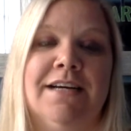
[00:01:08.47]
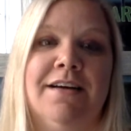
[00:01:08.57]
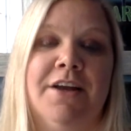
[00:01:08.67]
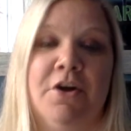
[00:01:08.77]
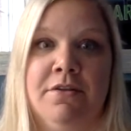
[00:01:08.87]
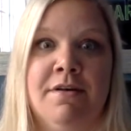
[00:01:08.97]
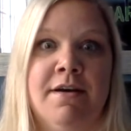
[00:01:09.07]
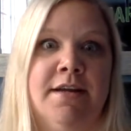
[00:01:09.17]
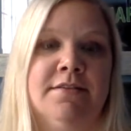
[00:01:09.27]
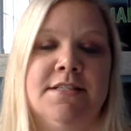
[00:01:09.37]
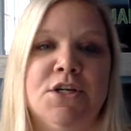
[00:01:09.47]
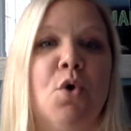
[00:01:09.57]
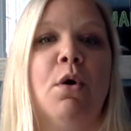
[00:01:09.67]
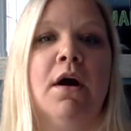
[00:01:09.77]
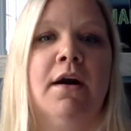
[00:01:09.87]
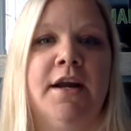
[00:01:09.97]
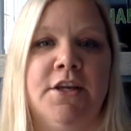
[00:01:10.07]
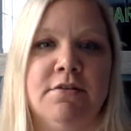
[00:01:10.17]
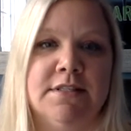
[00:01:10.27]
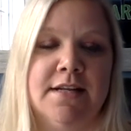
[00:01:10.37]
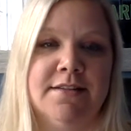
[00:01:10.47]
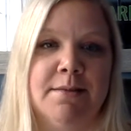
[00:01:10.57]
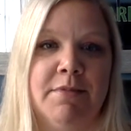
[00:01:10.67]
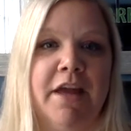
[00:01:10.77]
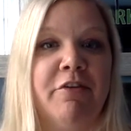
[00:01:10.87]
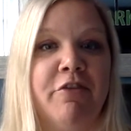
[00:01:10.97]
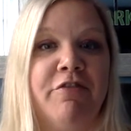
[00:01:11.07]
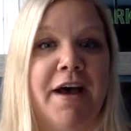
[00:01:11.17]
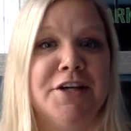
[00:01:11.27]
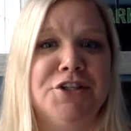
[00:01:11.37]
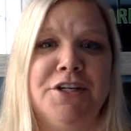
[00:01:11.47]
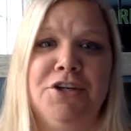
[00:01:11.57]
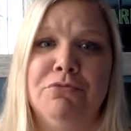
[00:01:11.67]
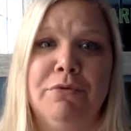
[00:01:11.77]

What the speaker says: an online store and you sell something for fashion,